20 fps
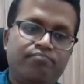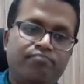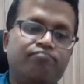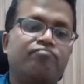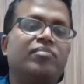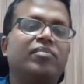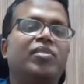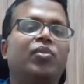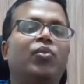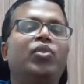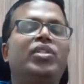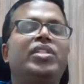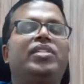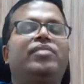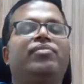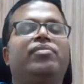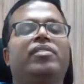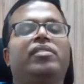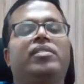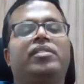wish for
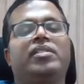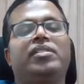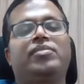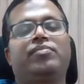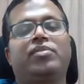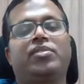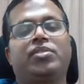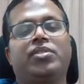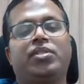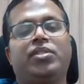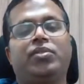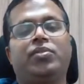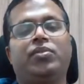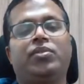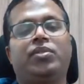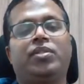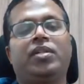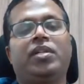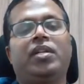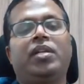this procedure,
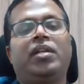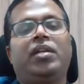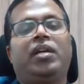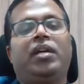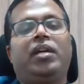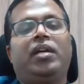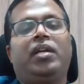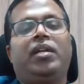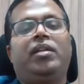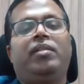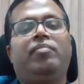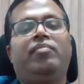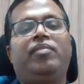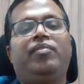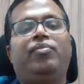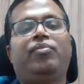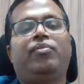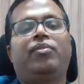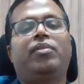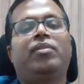and
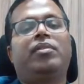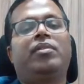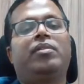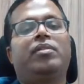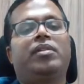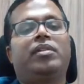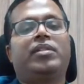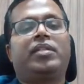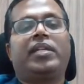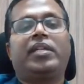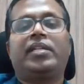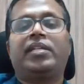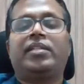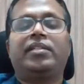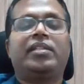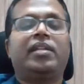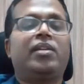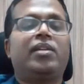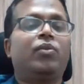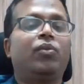before taking their
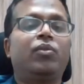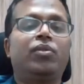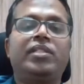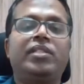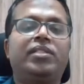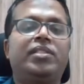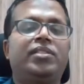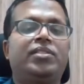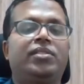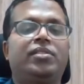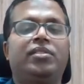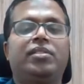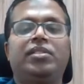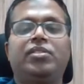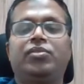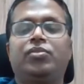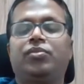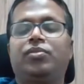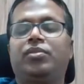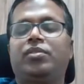own decision they should
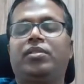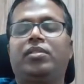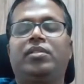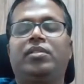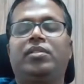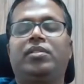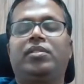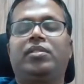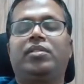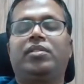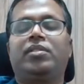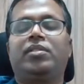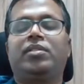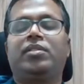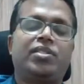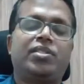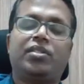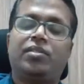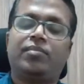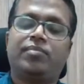take the suggestion of the
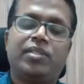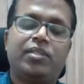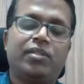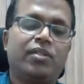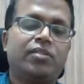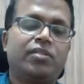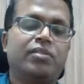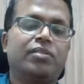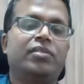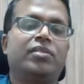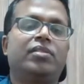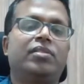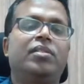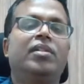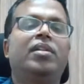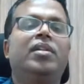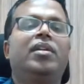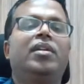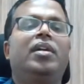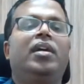doctor.
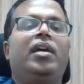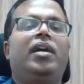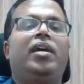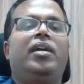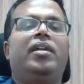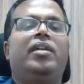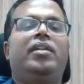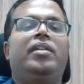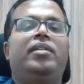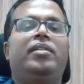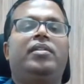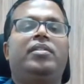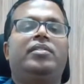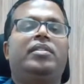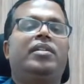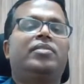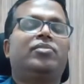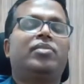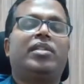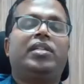And that's why
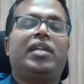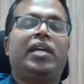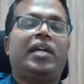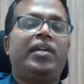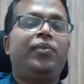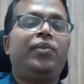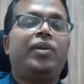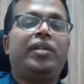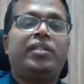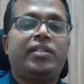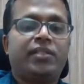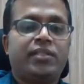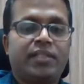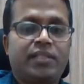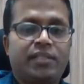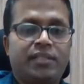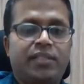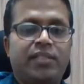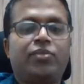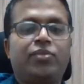I wanted that they
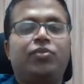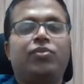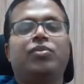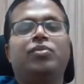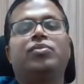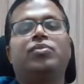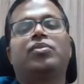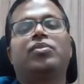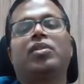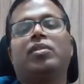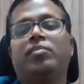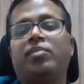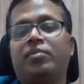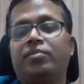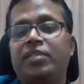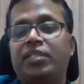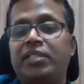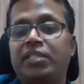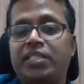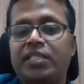should know some of the
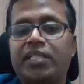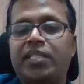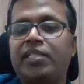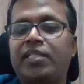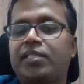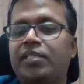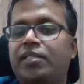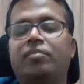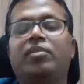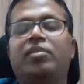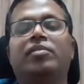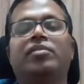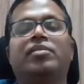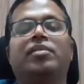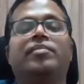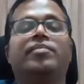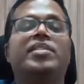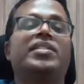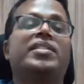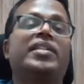intricacies, some of
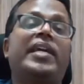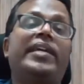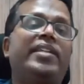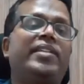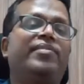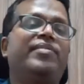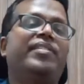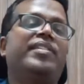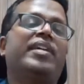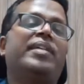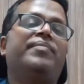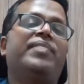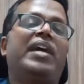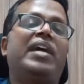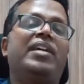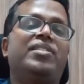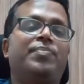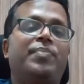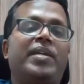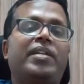the scientific
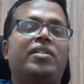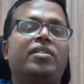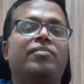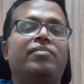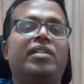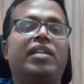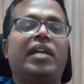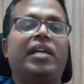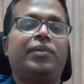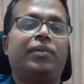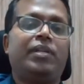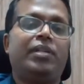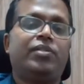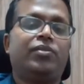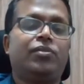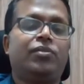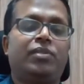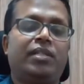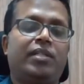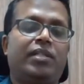aspect of the IUI, so
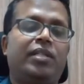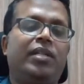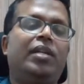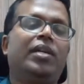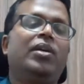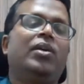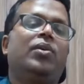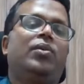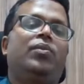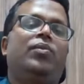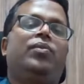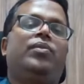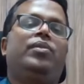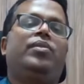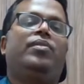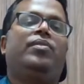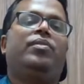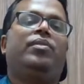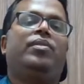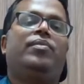that
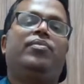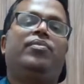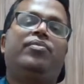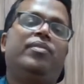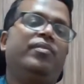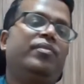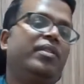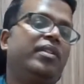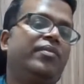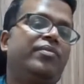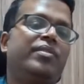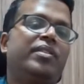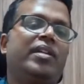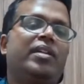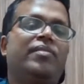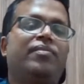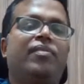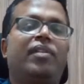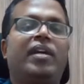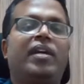if even if they are
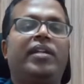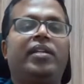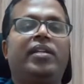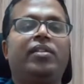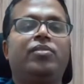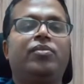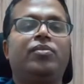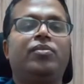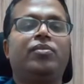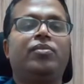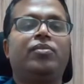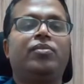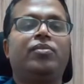planning to